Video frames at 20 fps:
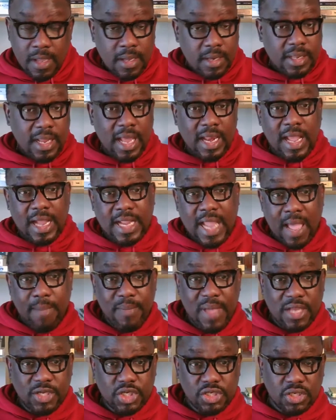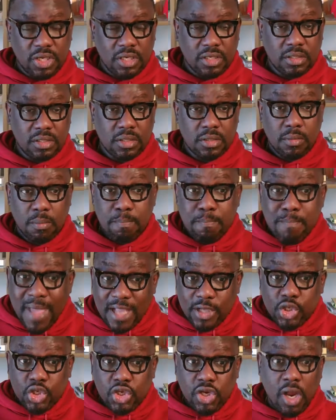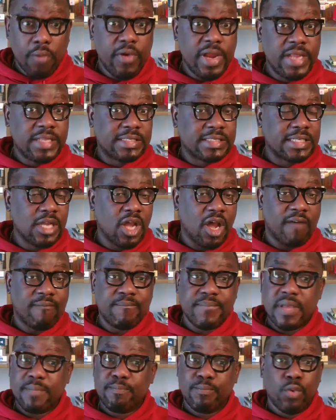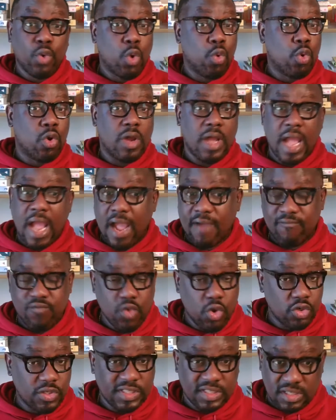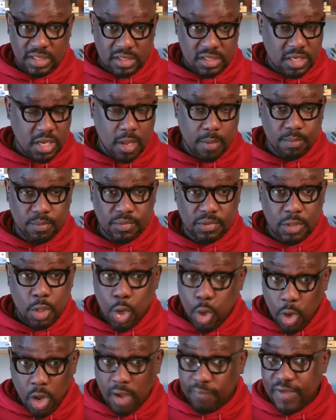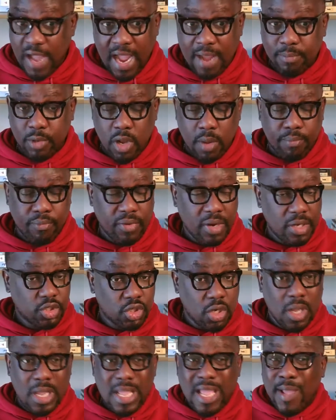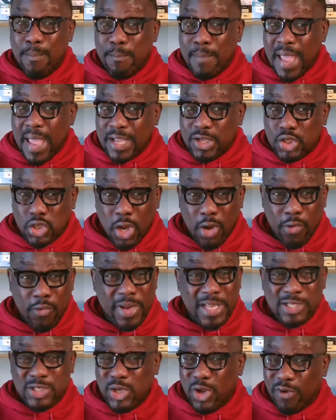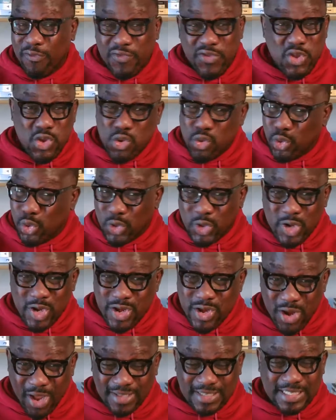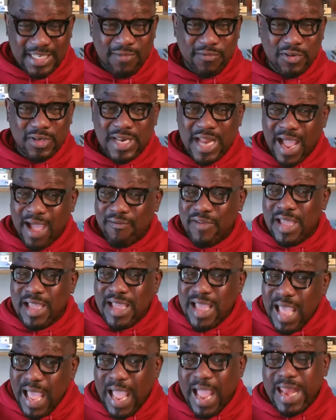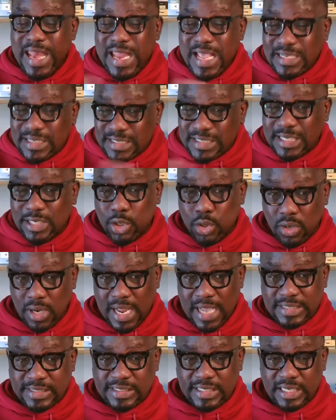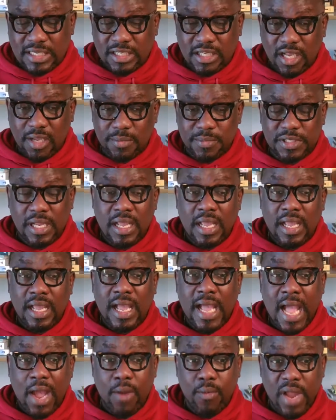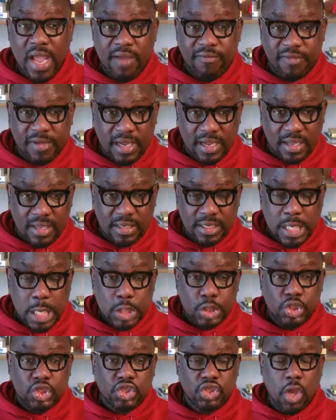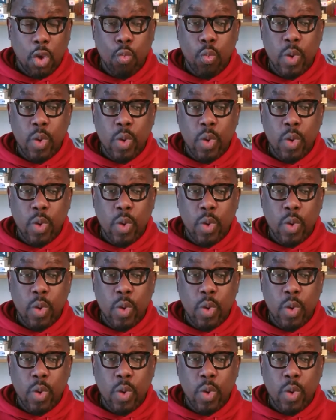Now, like I mentioned, majority of people will have no symptoms of high blood pressure. Majority of you will not even have any singular symptoms. However, some